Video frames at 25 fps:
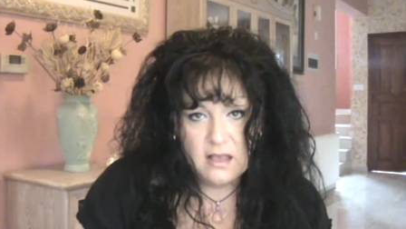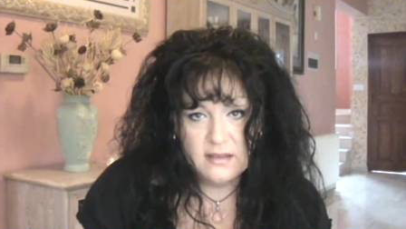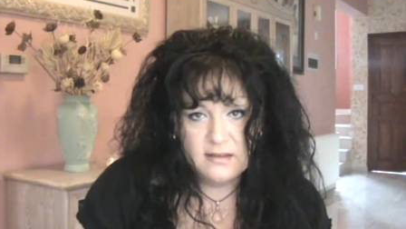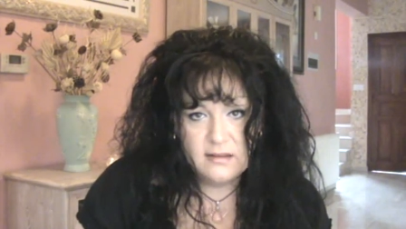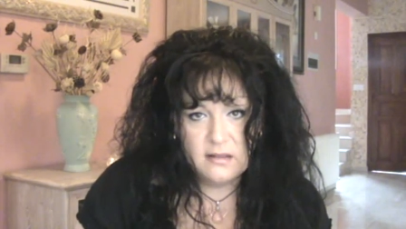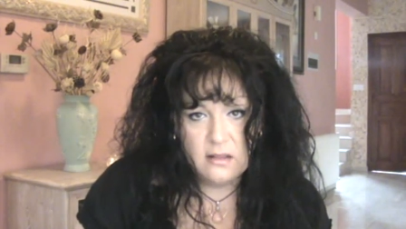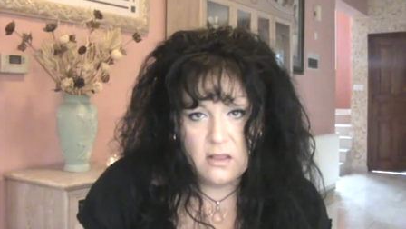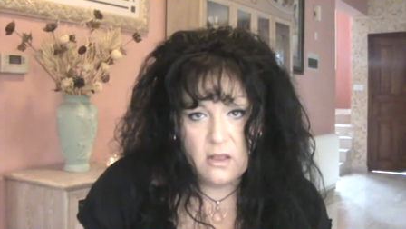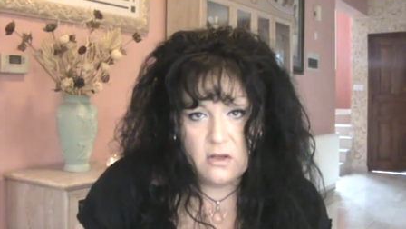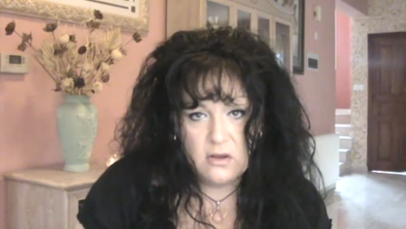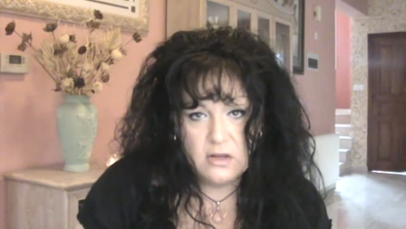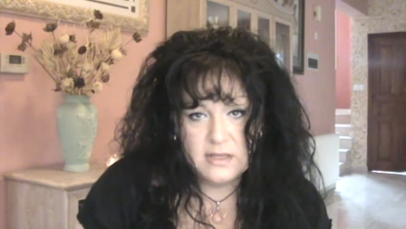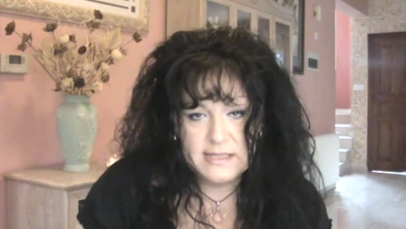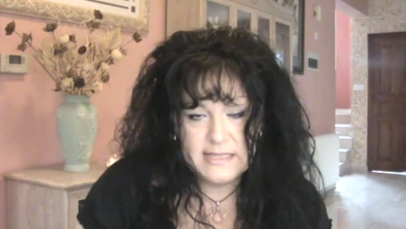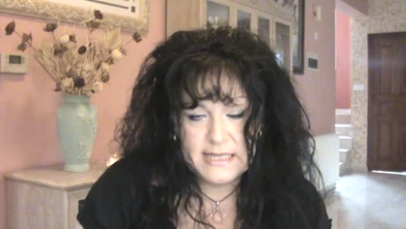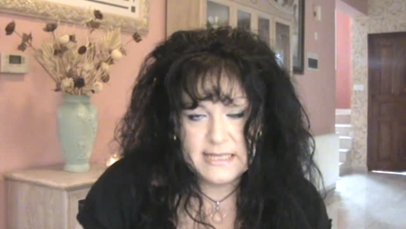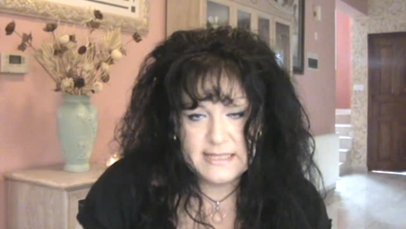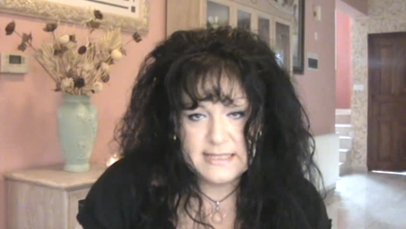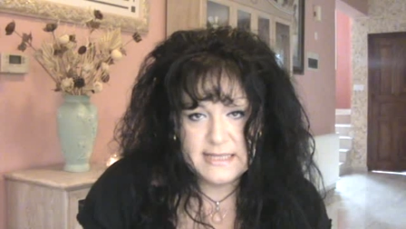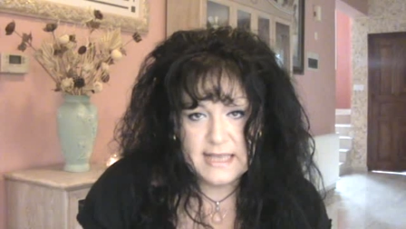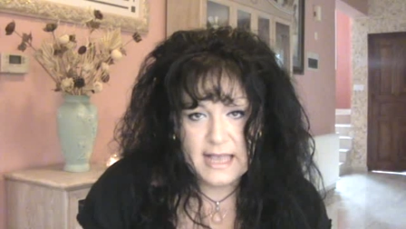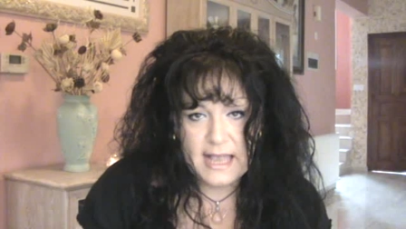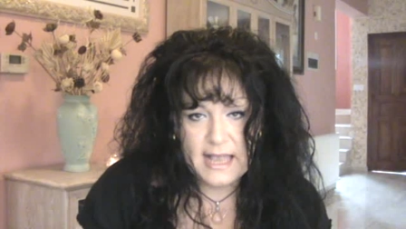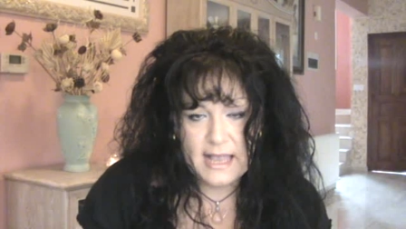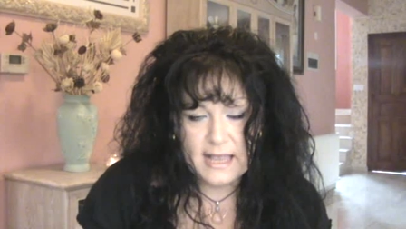as long as
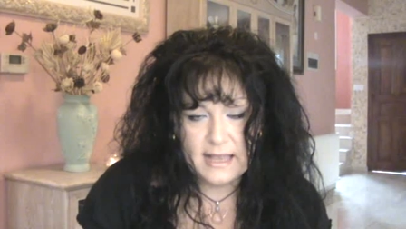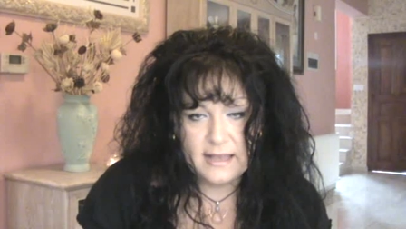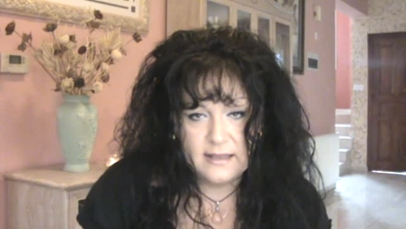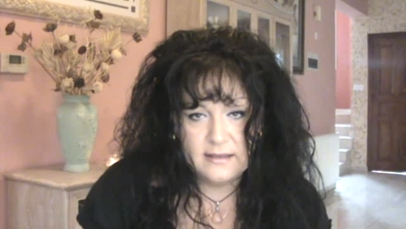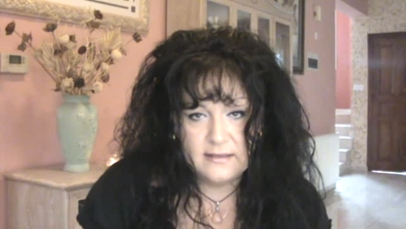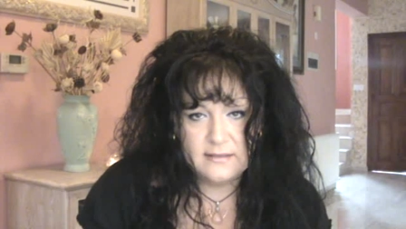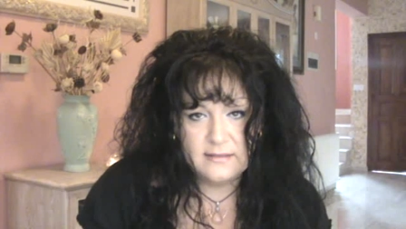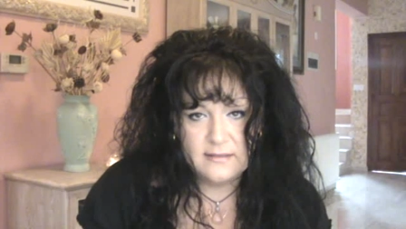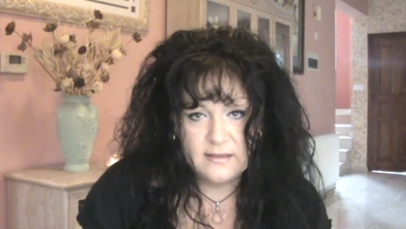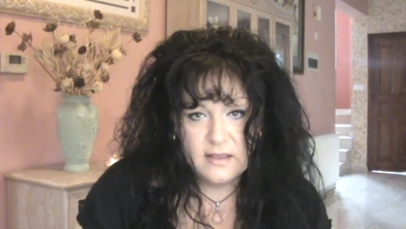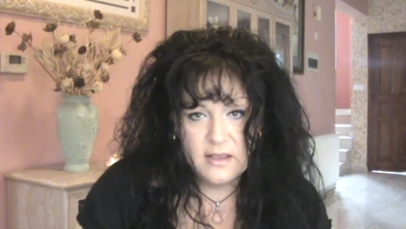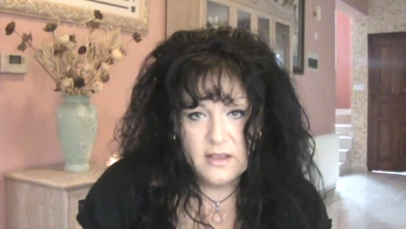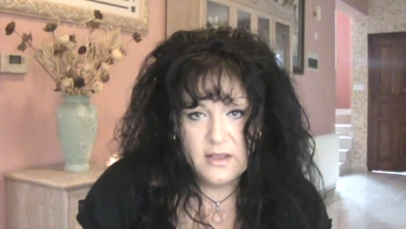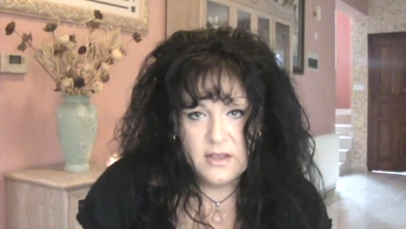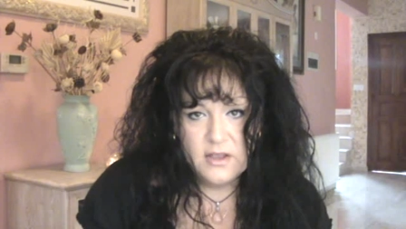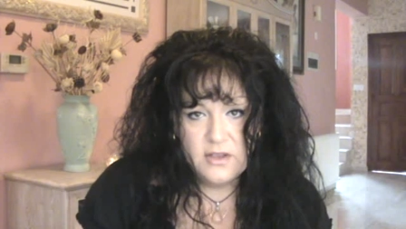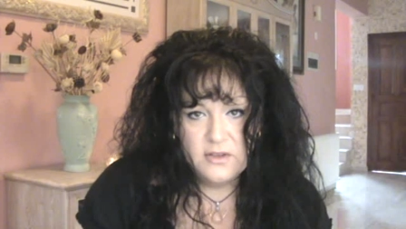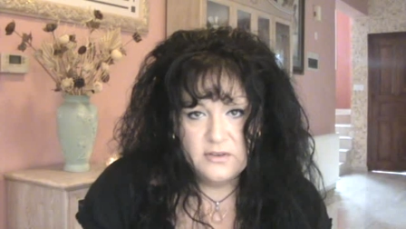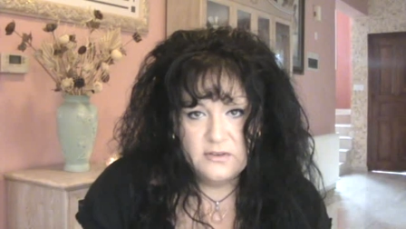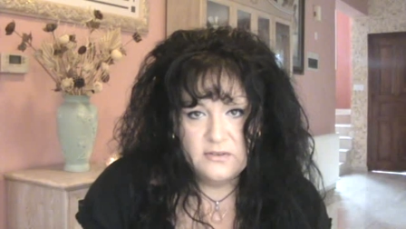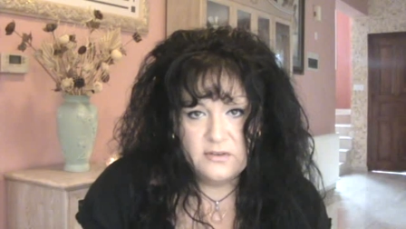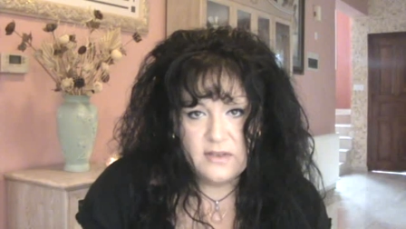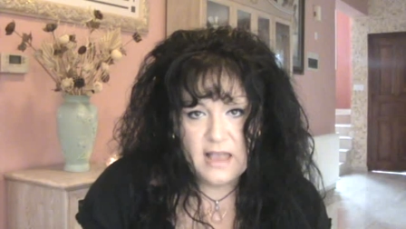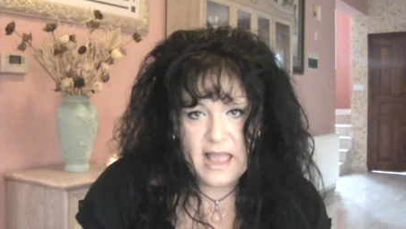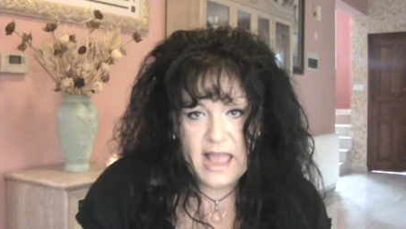it takes
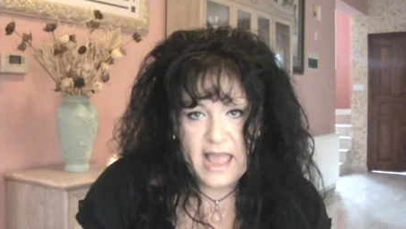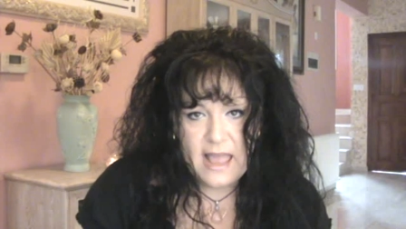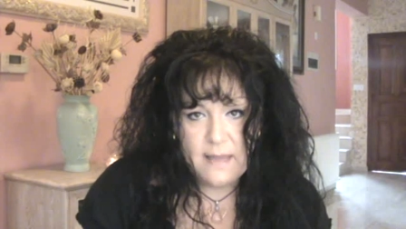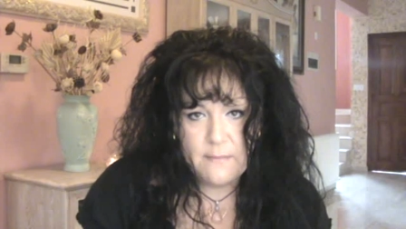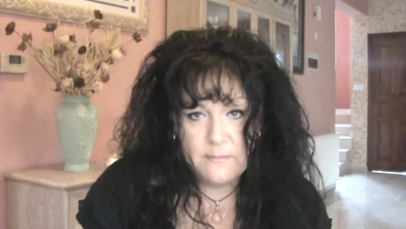to